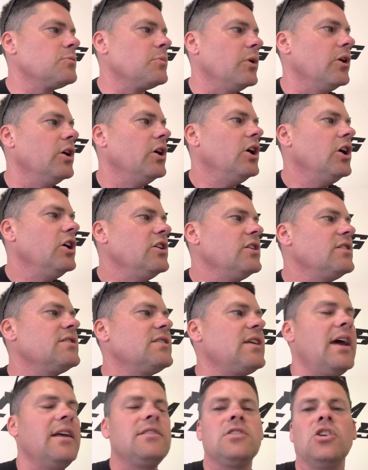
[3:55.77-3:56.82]
but you can
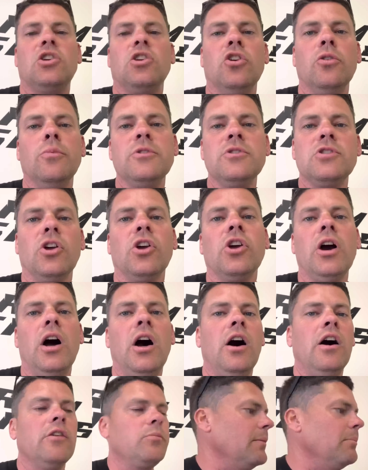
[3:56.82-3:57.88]
set it to humans and
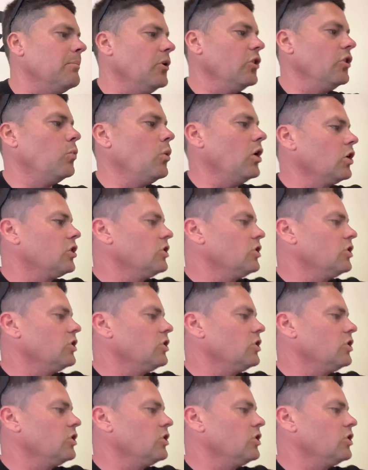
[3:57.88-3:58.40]
cars. But what